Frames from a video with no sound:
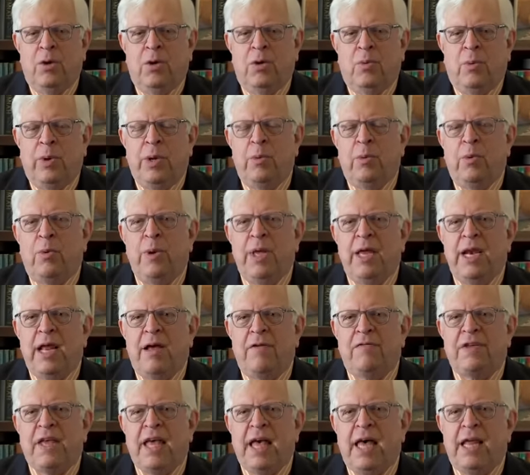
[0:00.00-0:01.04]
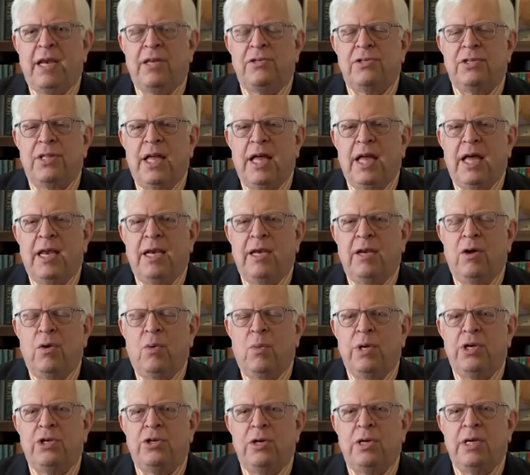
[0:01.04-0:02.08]
We were in Afghanistan.
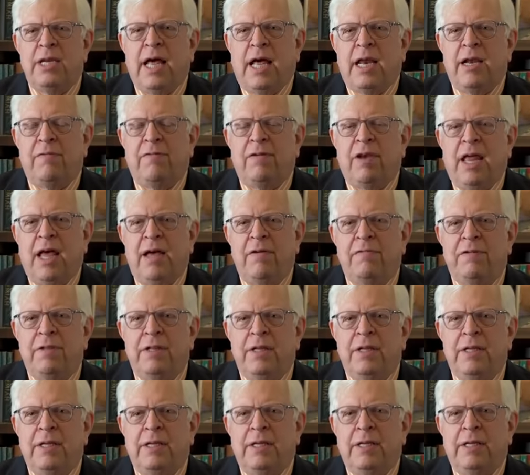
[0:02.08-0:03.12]
We should not have left.